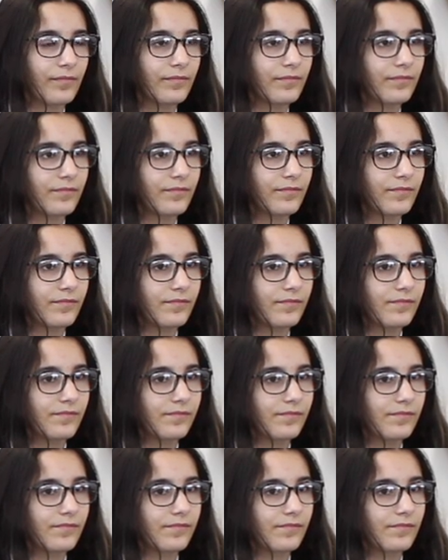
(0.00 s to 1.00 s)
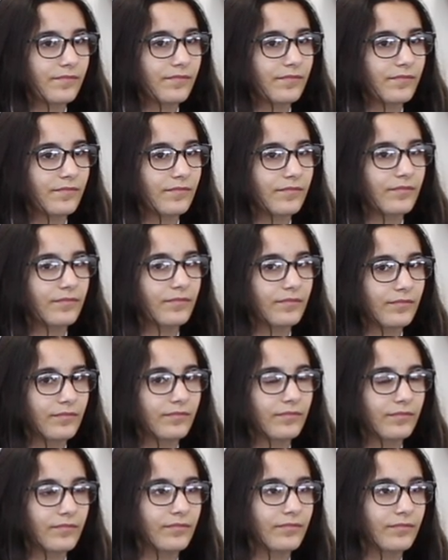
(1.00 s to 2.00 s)

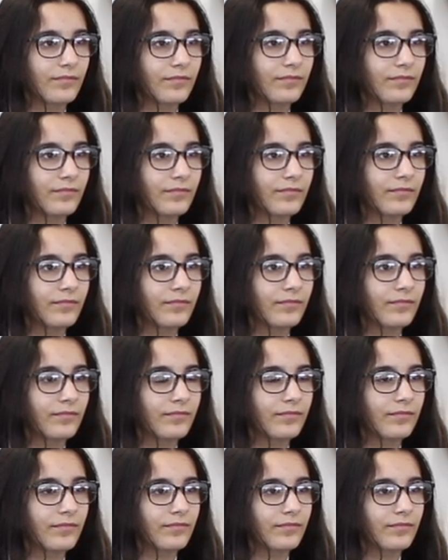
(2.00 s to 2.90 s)
This person isn't speaking.